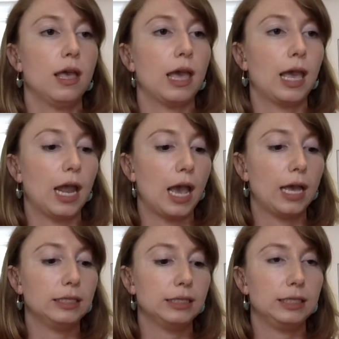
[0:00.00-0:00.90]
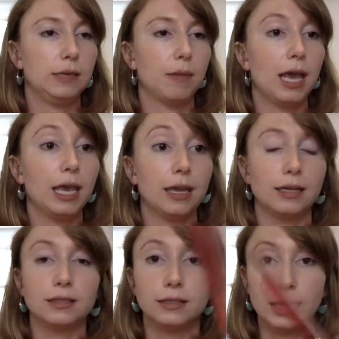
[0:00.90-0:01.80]
And I see my hand
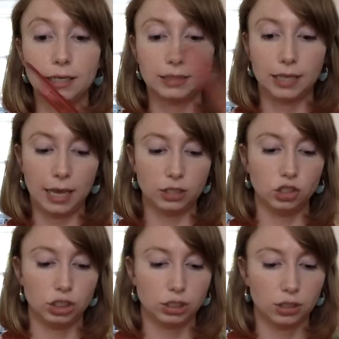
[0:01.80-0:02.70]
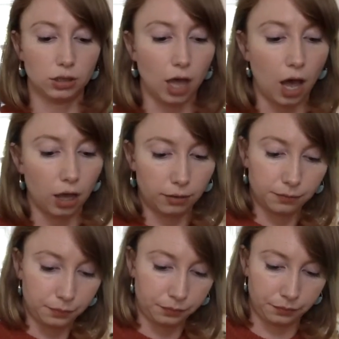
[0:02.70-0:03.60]
is 6 inches long.
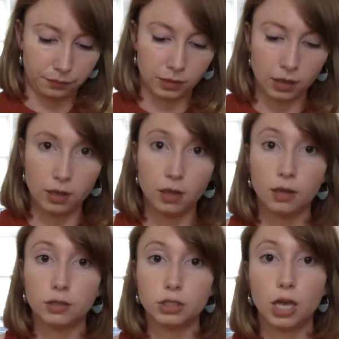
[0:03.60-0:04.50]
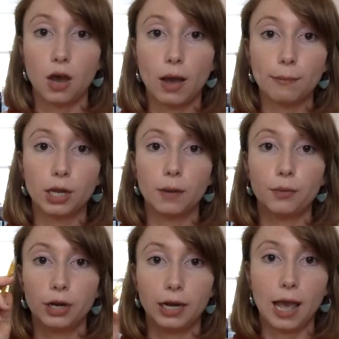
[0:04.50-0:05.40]
So I'm going to
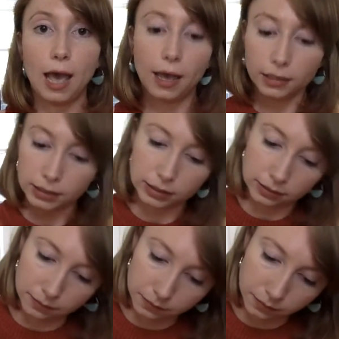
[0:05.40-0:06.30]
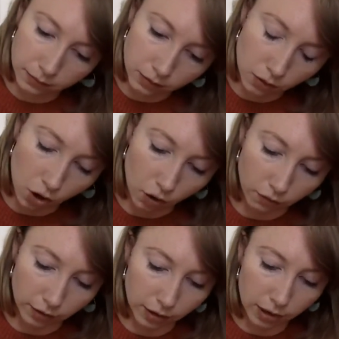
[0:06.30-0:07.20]
put an X
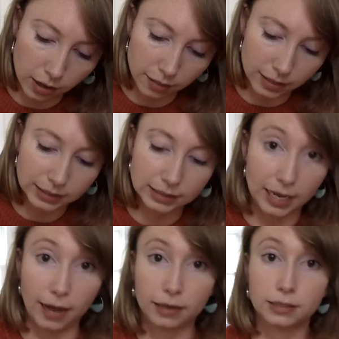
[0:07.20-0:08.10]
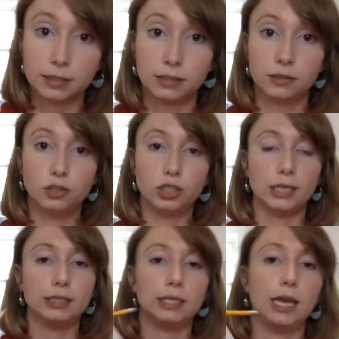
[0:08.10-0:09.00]
over the 6,
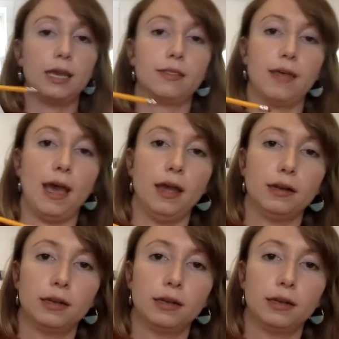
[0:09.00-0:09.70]
just like that.